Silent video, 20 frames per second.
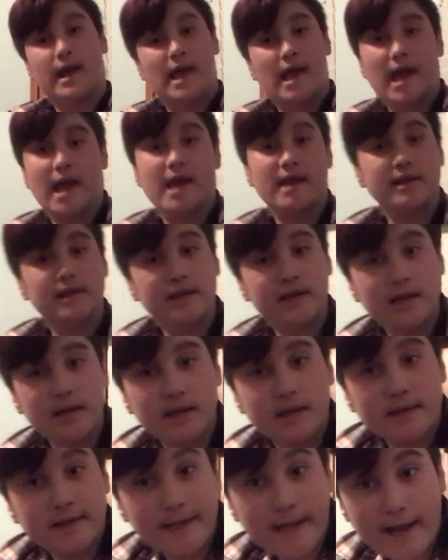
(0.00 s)

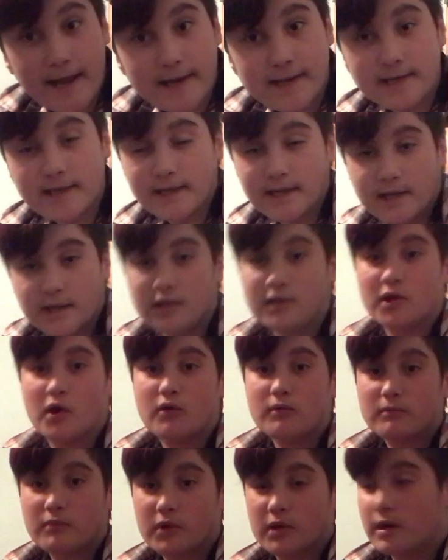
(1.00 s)
handy dandy
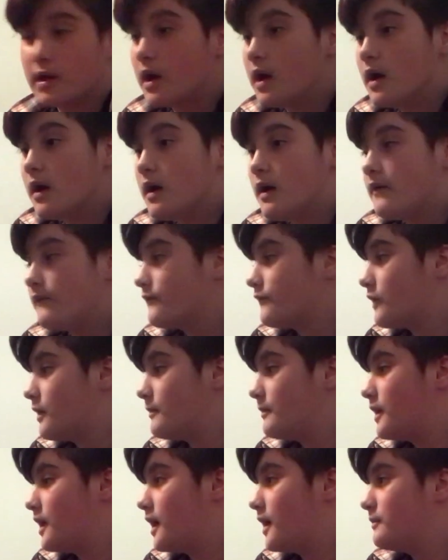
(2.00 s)
notebook
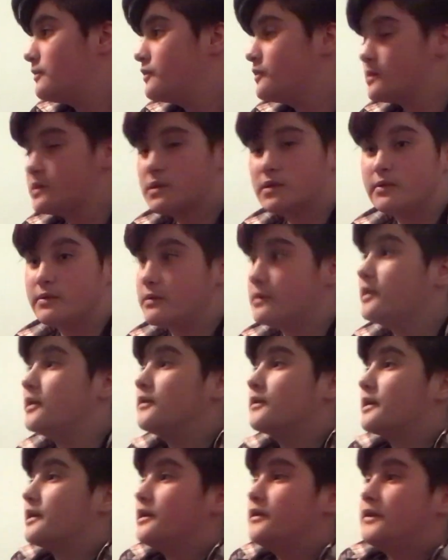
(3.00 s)
from Blue's Clues.
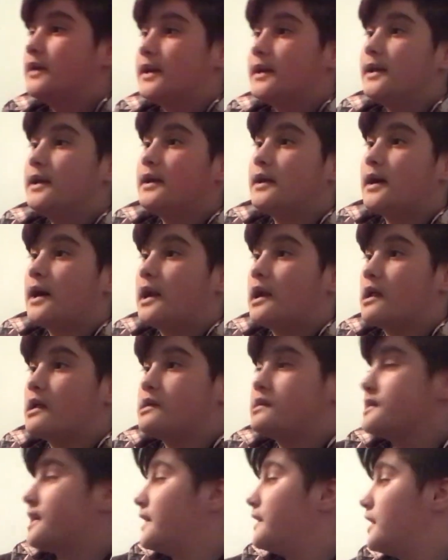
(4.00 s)
Yo, can you get it out
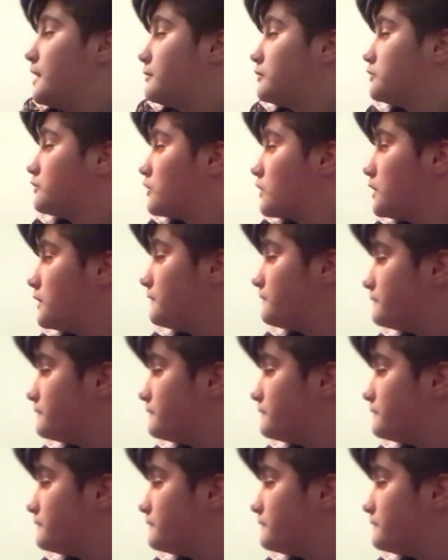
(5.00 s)
of the side table drawer?